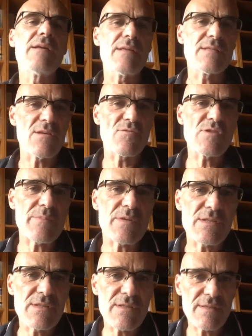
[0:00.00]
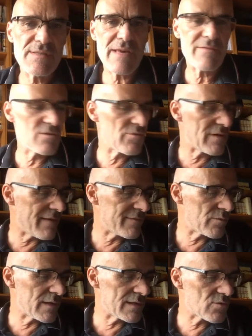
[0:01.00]
So chapters 7 to
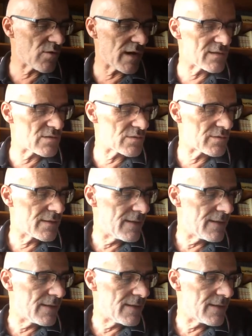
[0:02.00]
11 will try to